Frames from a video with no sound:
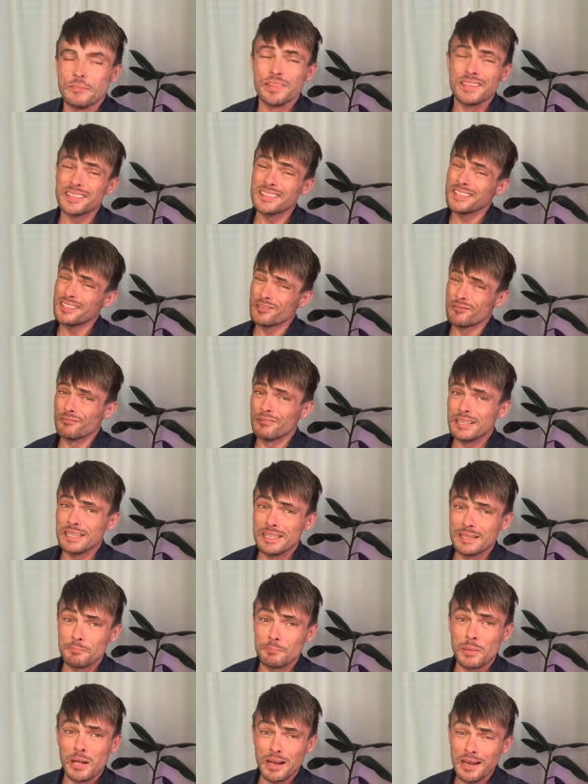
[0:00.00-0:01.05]
This is a really
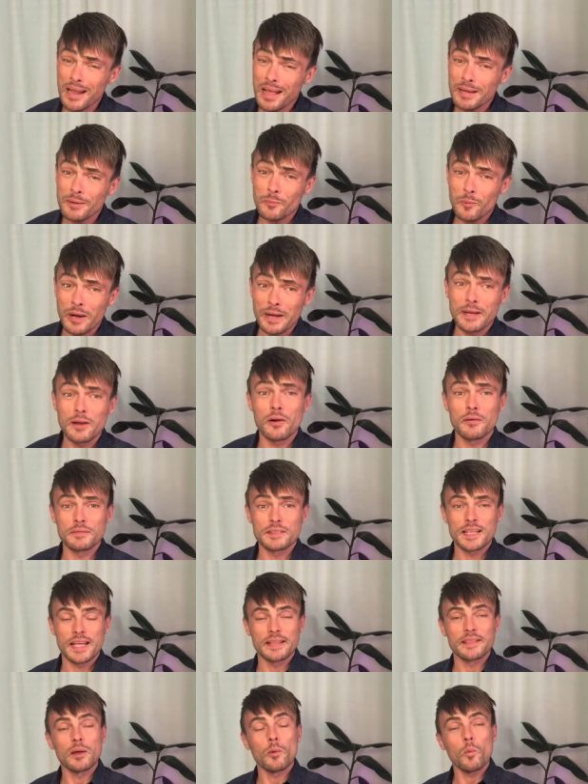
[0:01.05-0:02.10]
polite way of
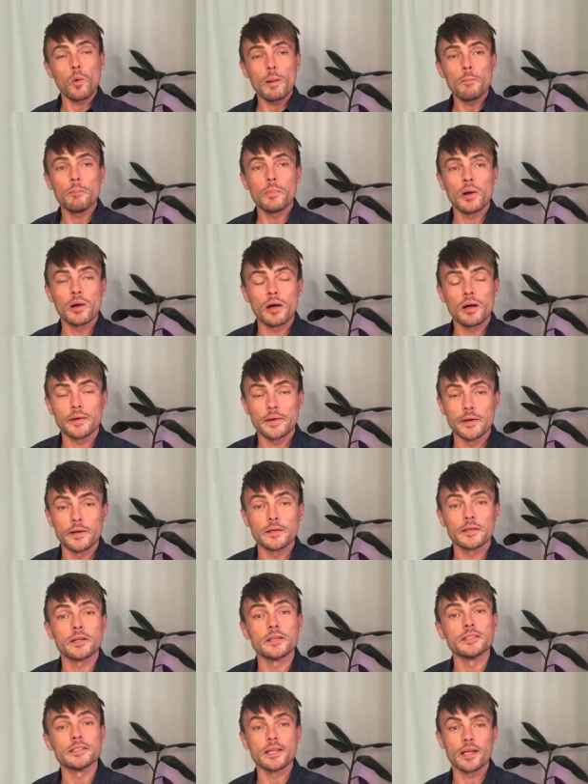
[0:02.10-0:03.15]
saying that one partner
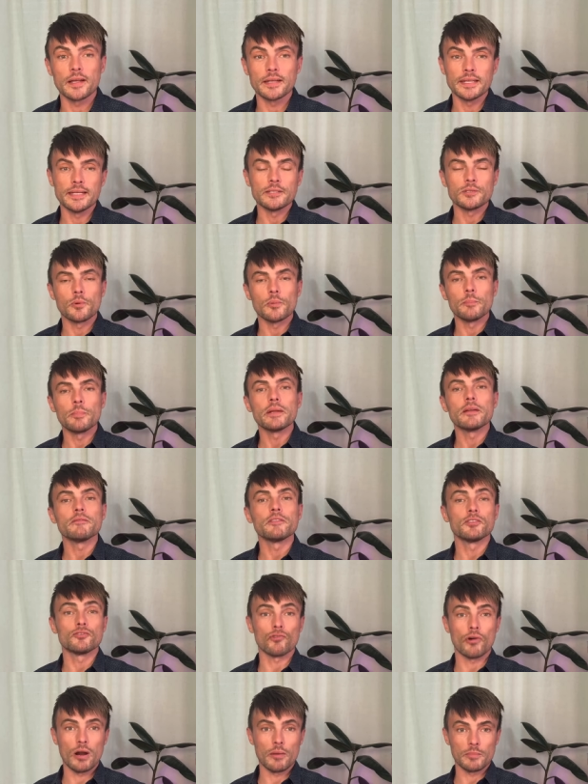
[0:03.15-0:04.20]
can turn into a bit of a
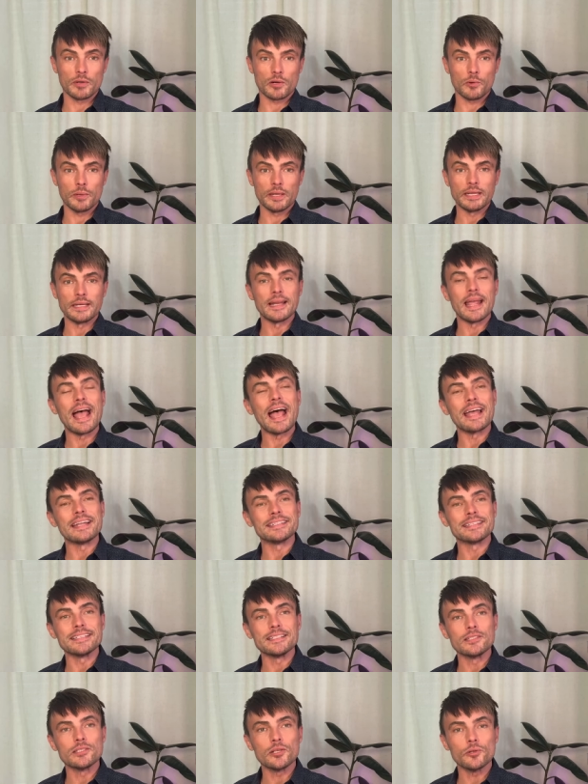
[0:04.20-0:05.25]
drama queen, and
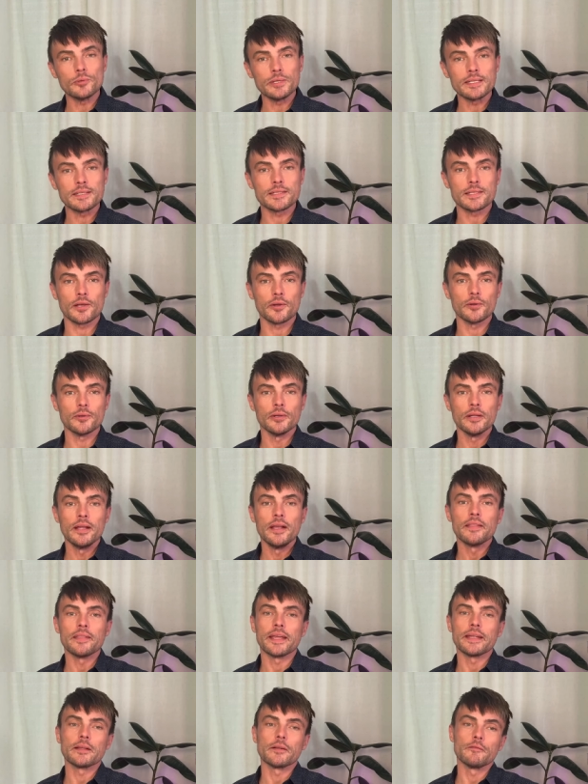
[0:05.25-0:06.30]
in doing so,
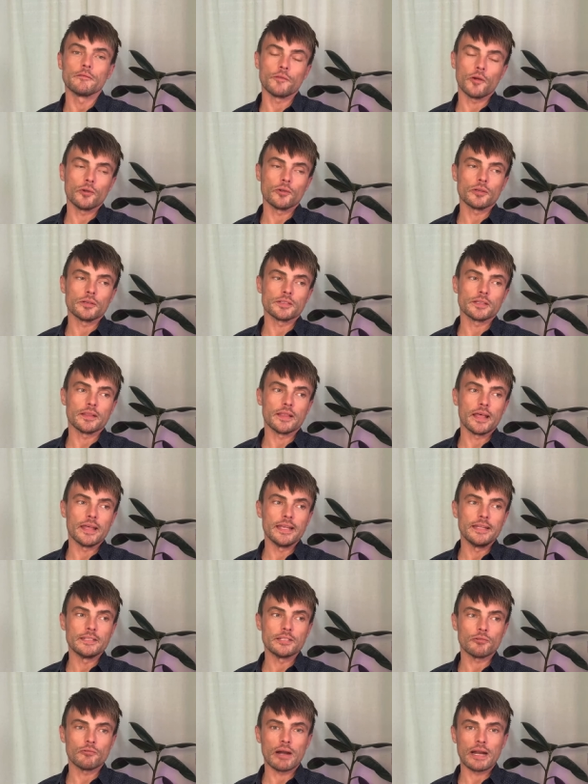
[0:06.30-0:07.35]
they can focus their
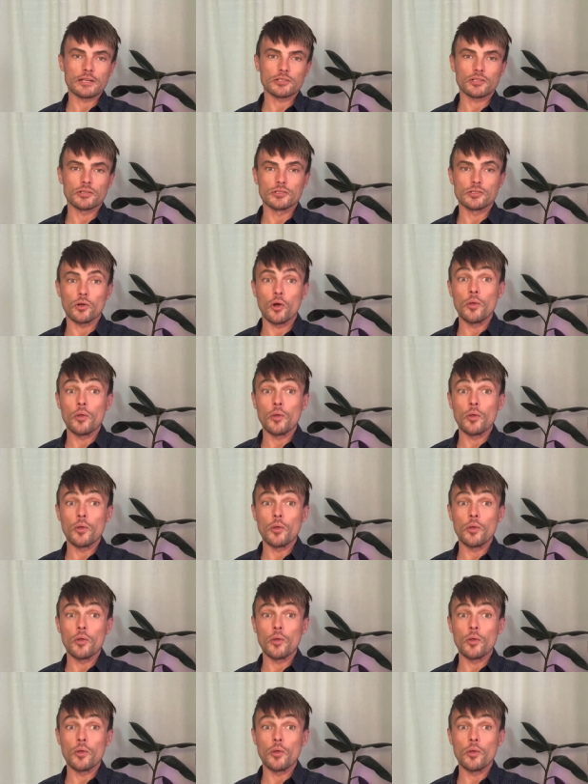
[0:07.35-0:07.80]
interactions